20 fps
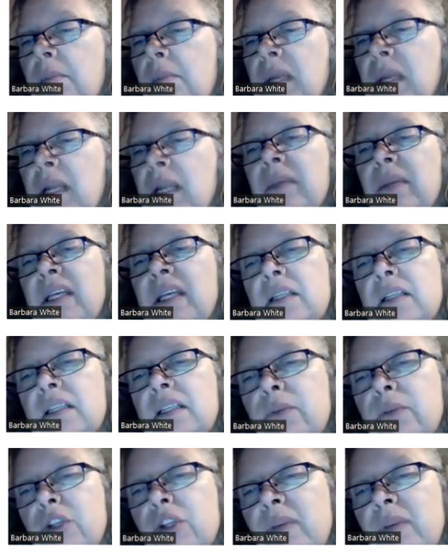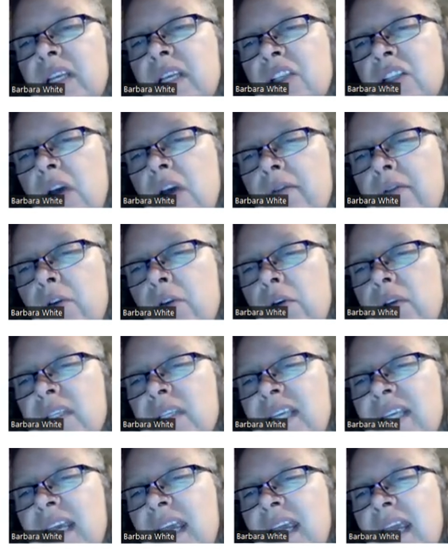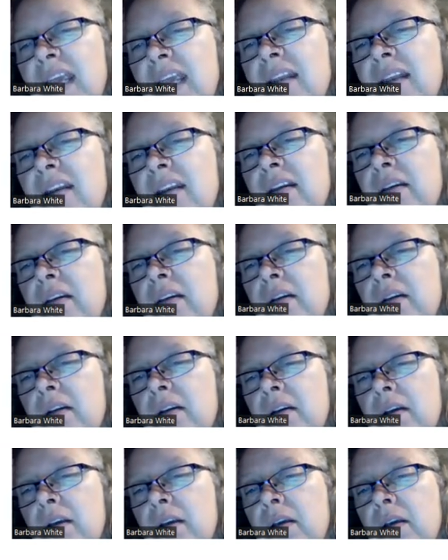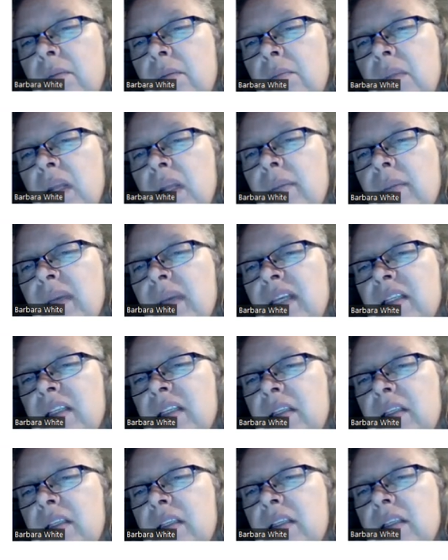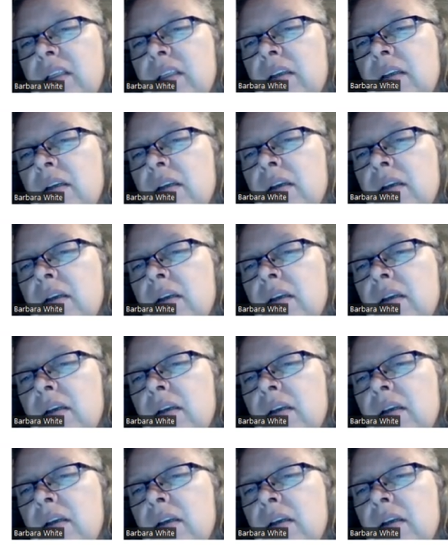millimetres, which means I've got 10 millimetres